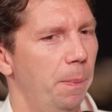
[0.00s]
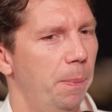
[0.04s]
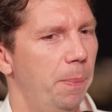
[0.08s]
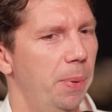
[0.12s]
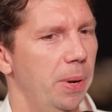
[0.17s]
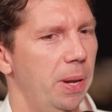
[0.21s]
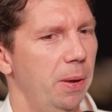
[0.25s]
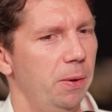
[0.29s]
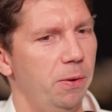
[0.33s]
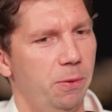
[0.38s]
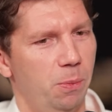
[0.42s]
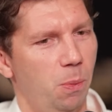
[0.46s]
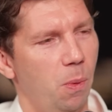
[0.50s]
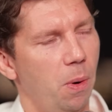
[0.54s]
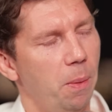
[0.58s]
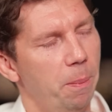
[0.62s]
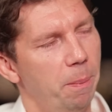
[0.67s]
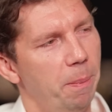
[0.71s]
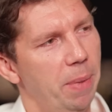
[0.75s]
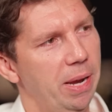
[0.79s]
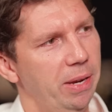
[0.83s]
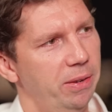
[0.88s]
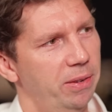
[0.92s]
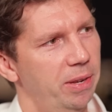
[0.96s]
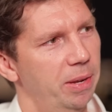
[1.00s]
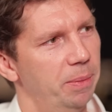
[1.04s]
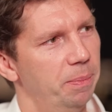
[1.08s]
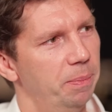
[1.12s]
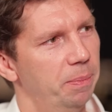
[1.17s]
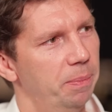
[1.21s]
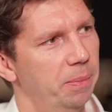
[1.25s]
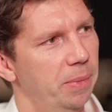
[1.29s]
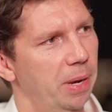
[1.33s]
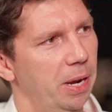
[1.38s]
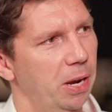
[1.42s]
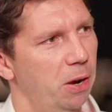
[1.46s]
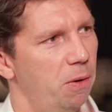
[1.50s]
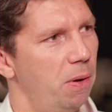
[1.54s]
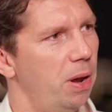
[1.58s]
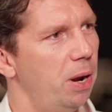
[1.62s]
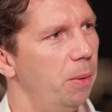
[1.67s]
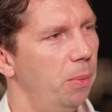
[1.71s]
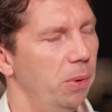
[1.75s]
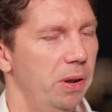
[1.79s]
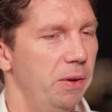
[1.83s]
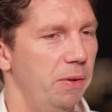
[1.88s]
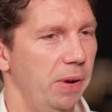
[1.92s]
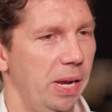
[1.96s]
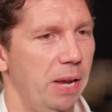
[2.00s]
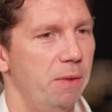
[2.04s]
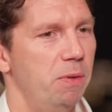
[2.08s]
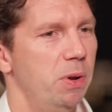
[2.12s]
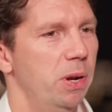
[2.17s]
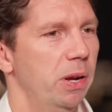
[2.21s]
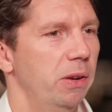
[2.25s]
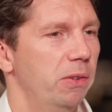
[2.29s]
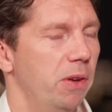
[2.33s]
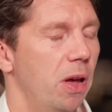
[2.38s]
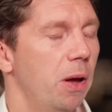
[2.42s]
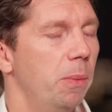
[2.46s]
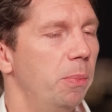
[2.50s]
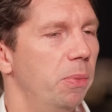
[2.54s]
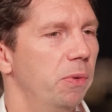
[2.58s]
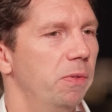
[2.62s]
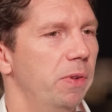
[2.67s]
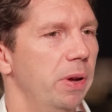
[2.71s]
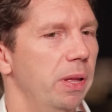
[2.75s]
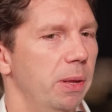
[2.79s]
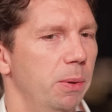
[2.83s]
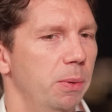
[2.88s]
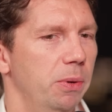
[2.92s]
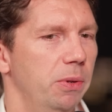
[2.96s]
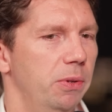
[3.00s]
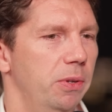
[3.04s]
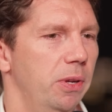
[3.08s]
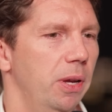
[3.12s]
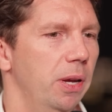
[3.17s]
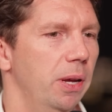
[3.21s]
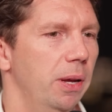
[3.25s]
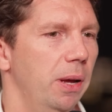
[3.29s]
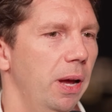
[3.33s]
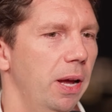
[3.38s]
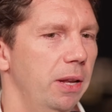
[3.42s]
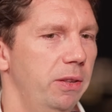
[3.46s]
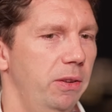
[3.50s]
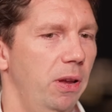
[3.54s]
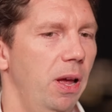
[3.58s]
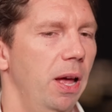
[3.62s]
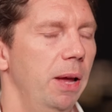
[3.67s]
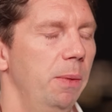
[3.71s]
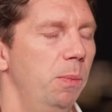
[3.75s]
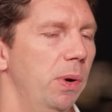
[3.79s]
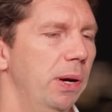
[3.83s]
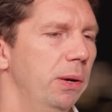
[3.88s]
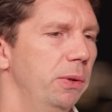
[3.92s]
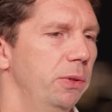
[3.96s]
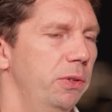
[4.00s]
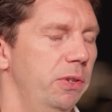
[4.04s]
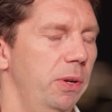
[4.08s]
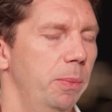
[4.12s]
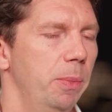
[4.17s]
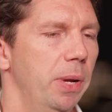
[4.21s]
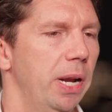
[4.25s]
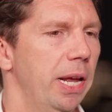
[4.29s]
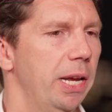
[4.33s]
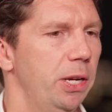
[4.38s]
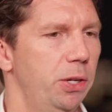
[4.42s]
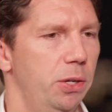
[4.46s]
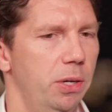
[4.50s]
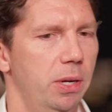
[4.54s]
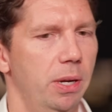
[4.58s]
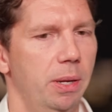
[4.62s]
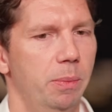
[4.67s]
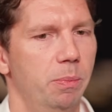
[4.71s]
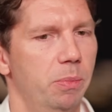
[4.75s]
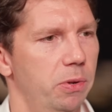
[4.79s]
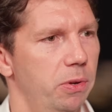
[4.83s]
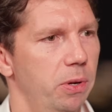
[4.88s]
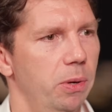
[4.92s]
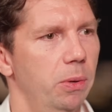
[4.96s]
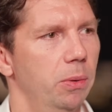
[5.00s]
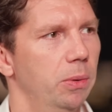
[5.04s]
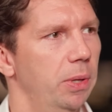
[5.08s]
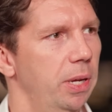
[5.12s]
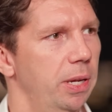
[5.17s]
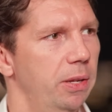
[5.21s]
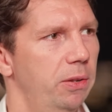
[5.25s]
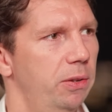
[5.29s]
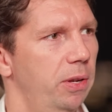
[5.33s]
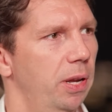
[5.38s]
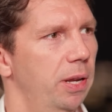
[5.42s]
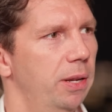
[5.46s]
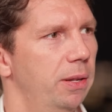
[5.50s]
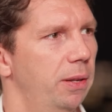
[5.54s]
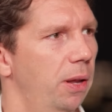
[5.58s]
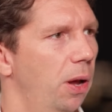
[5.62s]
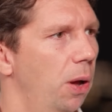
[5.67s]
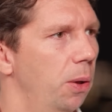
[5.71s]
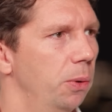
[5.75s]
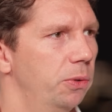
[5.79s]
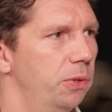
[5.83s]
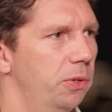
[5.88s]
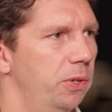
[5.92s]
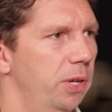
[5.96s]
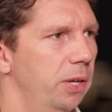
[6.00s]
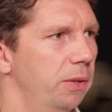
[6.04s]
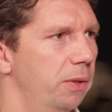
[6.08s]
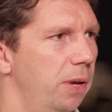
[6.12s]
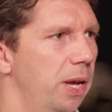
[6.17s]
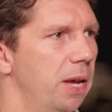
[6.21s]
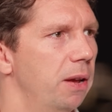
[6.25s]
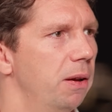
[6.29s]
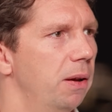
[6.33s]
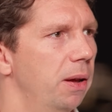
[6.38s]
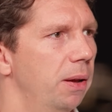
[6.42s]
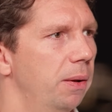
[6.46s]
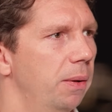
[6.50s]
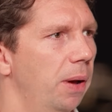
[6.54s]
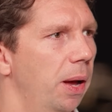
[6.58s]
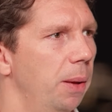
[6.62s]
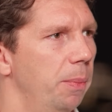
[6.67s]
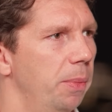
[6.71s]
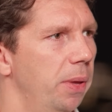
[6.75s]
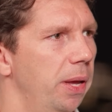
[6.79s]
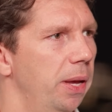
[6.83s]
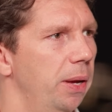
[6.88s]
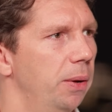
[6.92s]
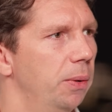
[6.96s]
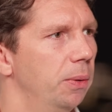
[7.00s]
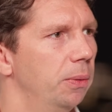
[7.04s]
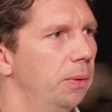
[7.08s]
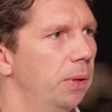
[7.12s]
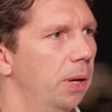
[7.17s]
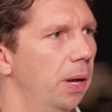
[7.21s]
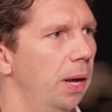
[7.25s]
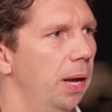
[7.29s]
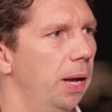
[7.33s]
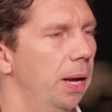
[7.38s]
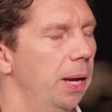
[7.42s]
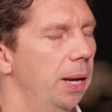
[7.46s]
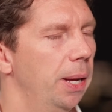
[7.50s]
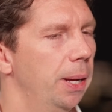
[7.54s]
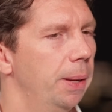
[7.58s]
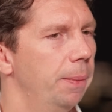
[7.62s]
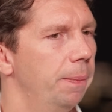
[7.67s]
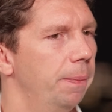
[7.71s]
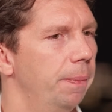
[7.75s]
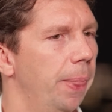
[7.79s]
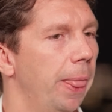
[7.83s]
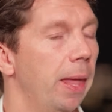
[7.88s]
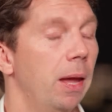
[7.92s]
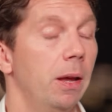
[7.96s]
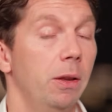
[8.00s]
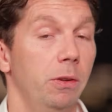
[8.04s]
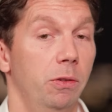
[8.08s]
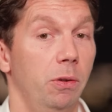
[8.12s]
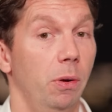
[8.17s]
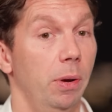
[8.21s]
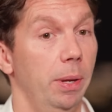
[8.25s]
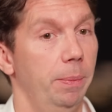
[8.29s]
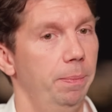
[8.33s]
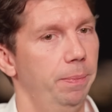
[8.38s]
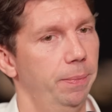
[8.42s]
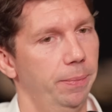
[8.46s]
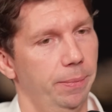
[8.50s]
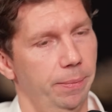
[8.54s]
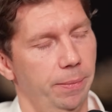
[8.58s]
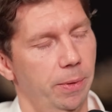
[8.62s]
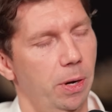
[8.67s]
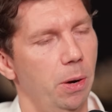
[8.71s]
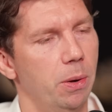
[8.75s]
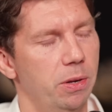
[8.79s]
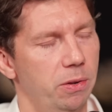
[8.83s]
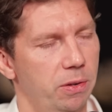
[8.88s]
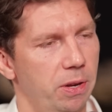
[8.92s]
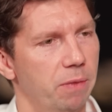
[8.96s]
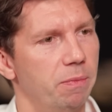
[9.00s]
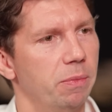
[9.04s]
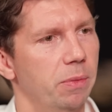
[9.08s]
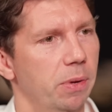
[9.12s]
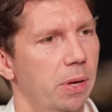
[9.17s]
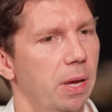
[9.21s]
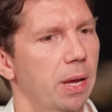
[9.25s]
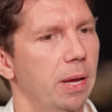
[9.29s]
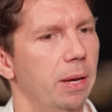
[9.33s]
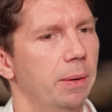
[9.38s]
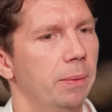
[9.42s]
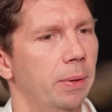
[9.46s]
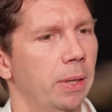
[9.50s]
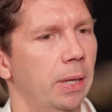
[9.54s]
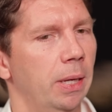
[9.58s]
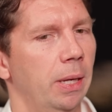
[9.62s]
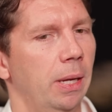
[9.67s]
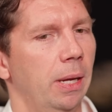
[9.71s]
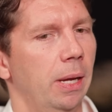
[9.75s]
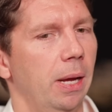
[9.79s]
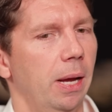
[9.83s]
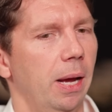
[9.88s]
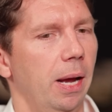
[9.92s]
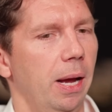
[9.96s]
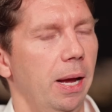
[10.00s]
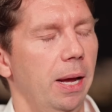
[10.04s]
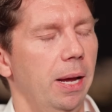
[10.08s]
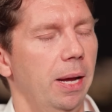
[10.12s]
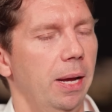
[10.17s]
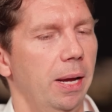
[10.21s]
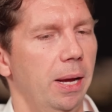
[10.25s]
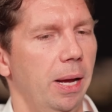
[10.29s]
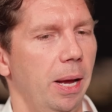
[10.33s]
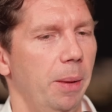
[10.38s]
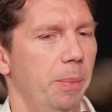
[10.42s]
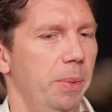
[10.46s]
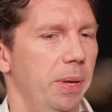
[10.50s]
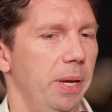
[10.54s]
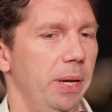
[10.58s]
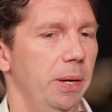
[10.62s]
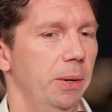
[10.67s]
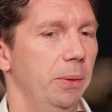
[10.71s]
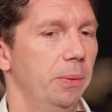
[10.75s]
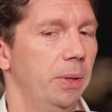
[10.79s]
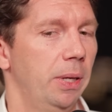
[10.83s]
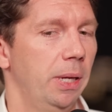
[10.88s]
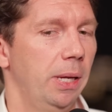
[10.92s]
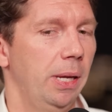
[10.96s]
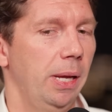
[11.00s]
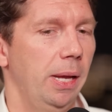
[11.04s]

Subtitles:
But it's what makes him incredible. And if I give you an example of it, there was a time where on simulation in Brazil, it said hold 6th gear up the hill. Going to 7th gear up the hill.